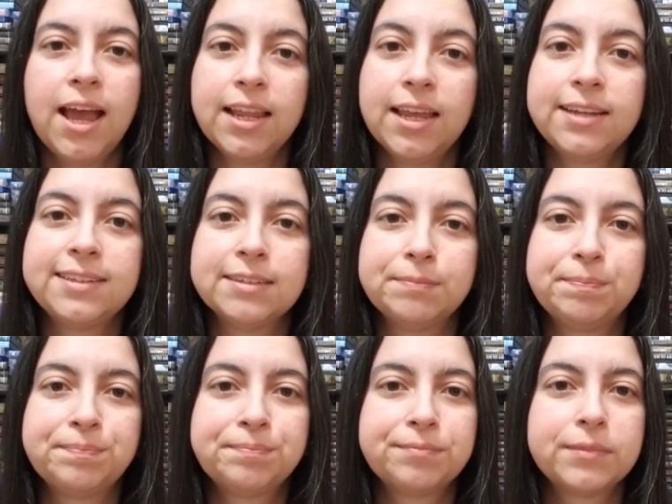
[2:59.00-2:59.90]
I liked it.
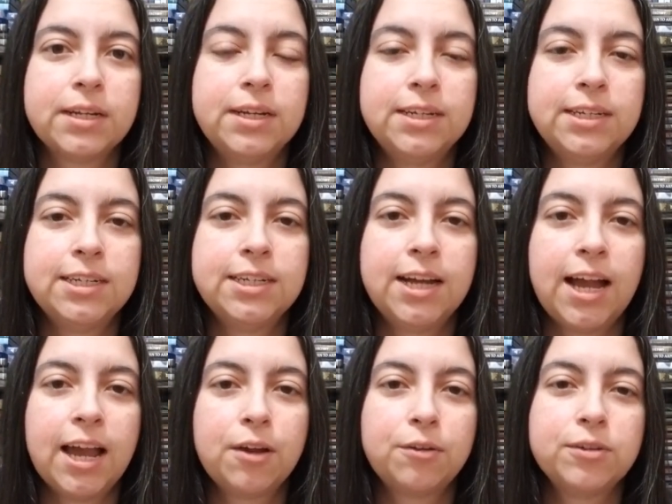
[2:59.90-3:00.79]

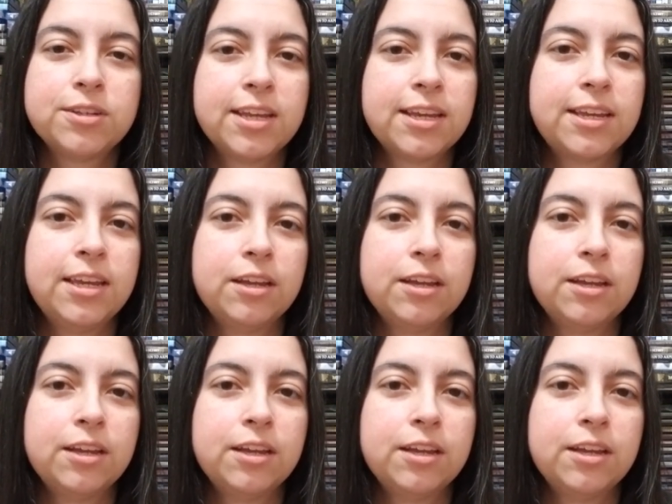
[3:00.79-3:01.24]
I always like